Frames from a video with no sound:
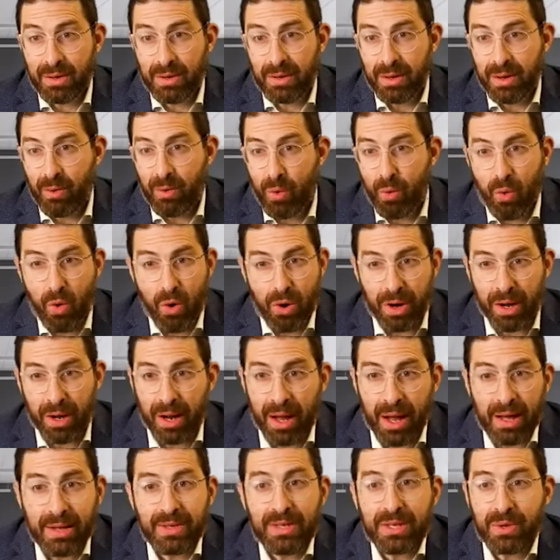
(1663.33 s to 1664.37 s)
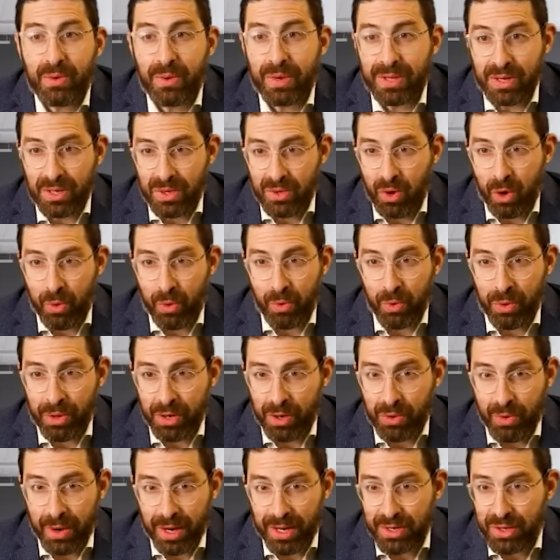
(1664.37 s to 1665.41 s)
you know, reward and consequence is normal when
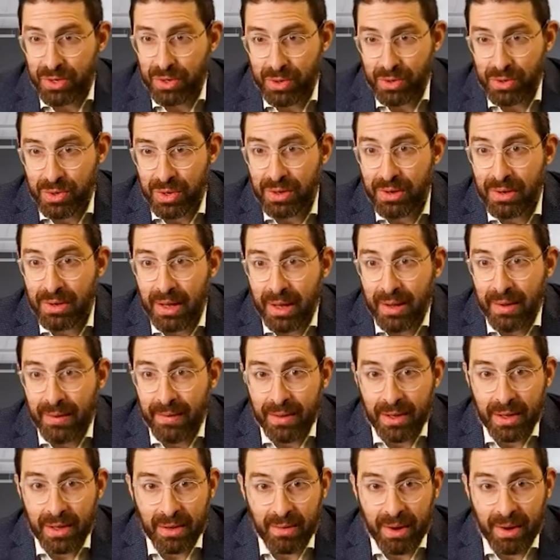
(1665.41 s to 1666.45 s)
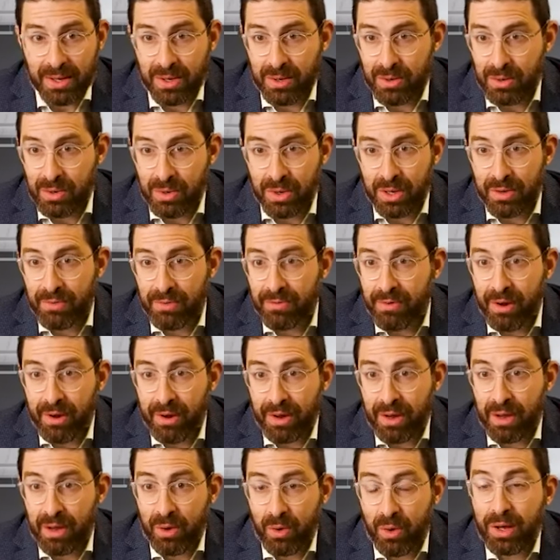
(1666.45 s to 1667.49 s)
you raise children right? So you can
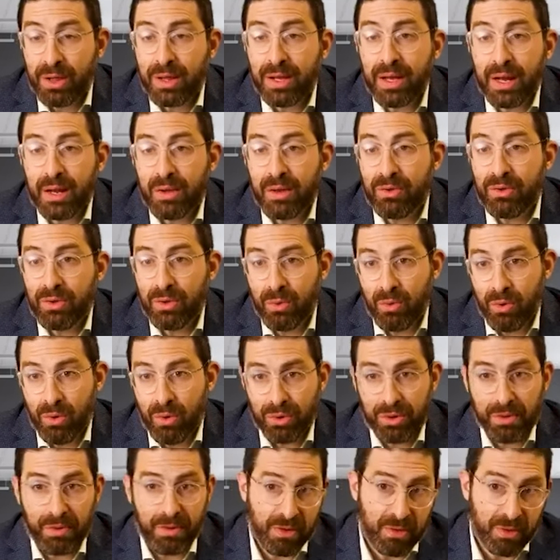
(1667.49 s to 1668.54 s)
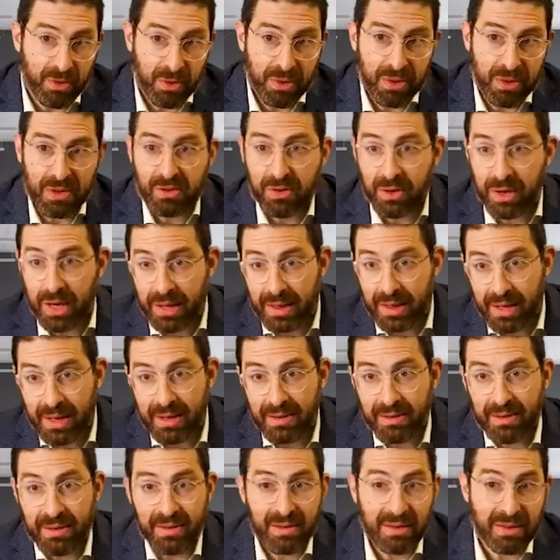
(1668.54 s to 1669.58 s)
very quickly get into the world of if you do this, you get
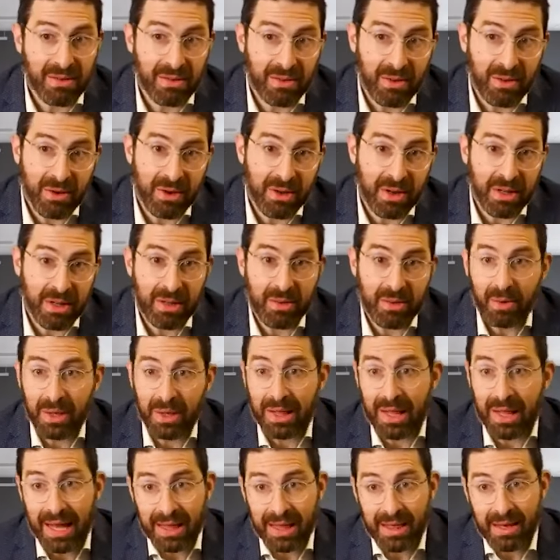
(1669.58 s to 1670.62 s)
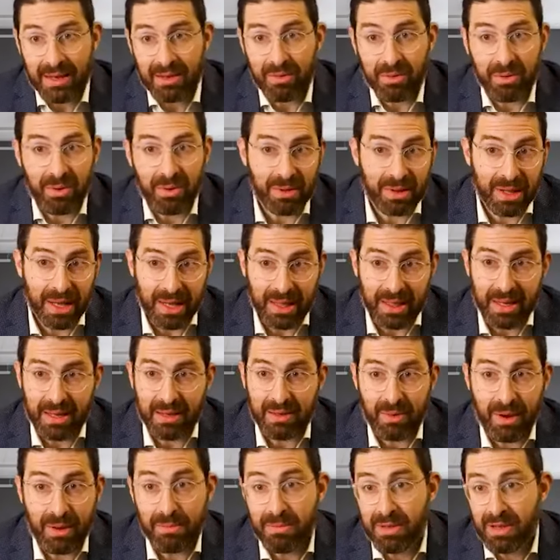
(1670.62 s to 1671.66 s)
this, and this is good, and we like this, we don't like
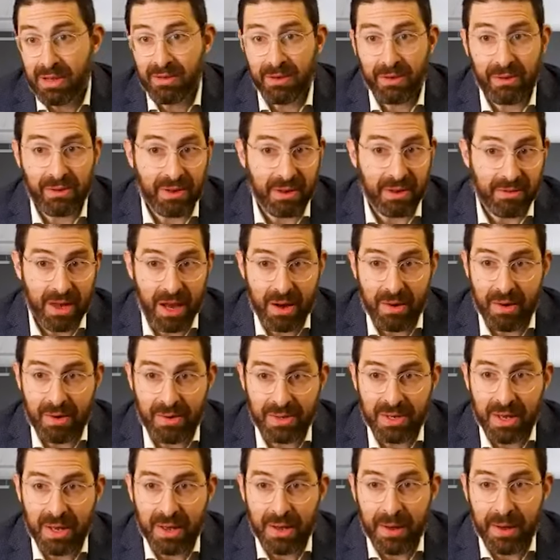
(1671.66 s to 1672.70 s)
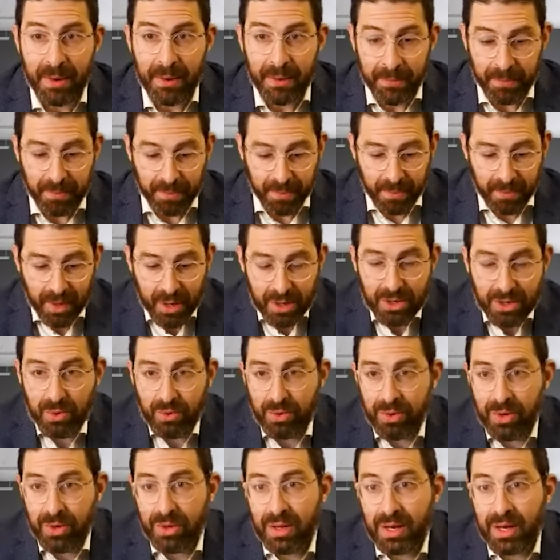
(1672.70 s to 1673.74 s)
this, right? Mitzvos, averos.
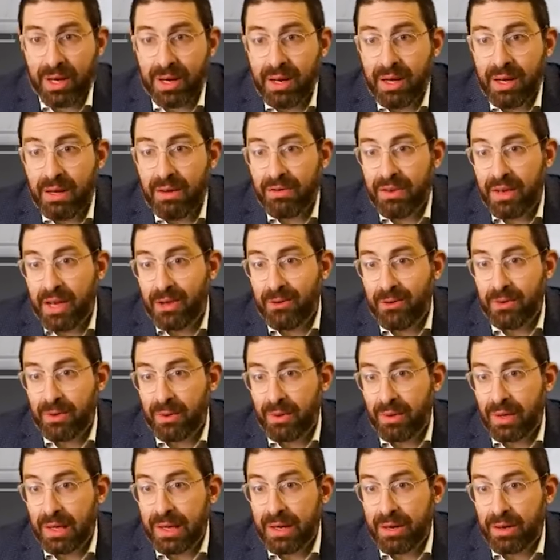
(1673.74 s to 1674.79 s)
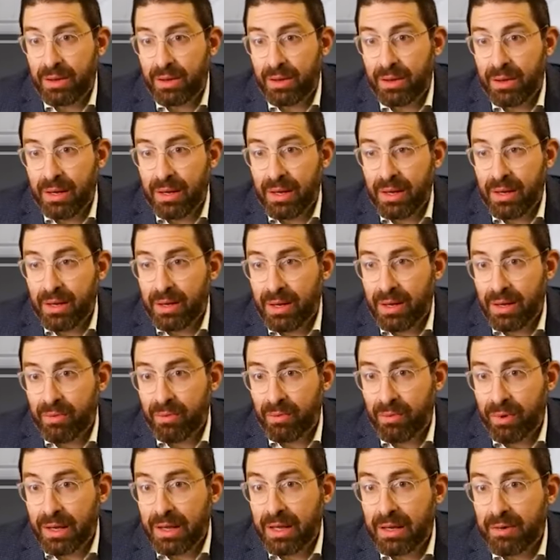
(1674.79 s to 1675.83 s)
So the, the chinuch of kids when they're little
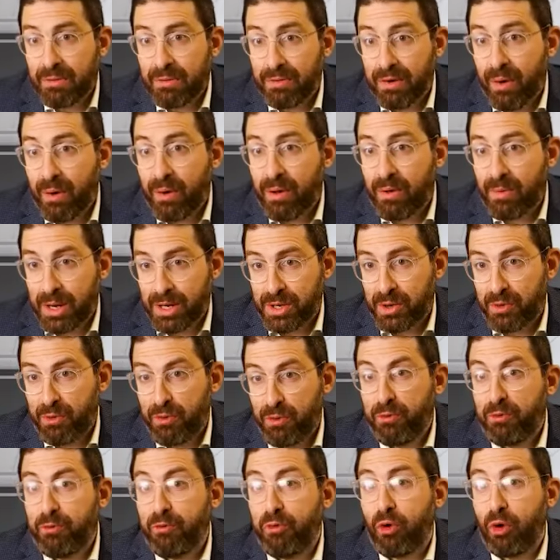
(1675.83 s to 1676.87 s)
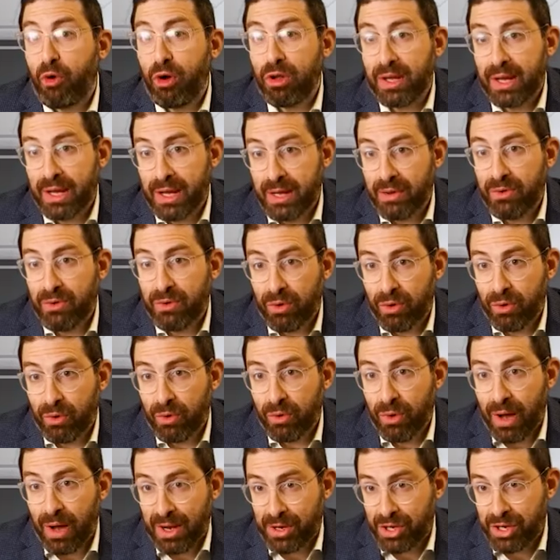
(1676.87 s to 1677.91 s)
can really very much fall
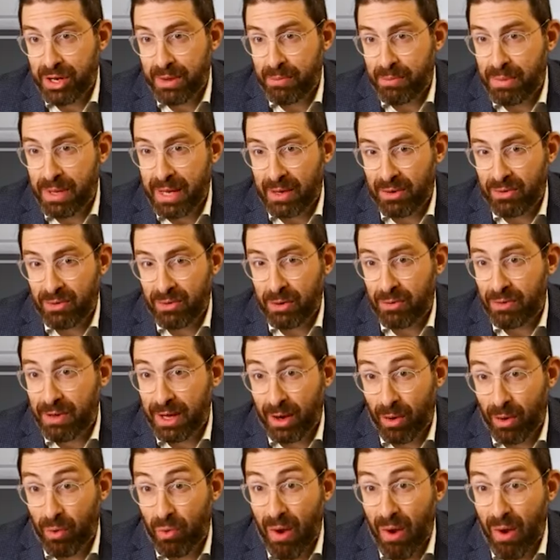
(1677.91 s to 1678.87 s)
into Hashem being sort of like a